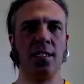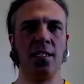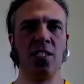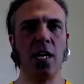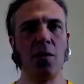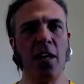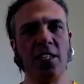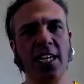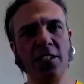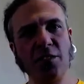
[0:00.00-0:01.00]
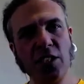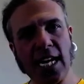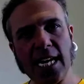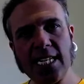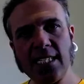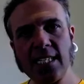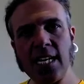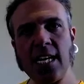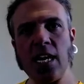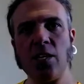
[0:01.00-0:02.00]
So over the next few days,
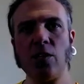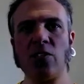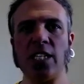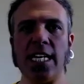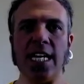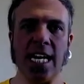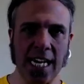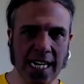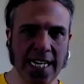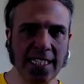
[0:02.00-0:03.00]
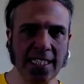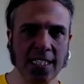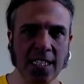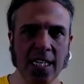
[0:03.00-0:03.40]
you'll see Elise,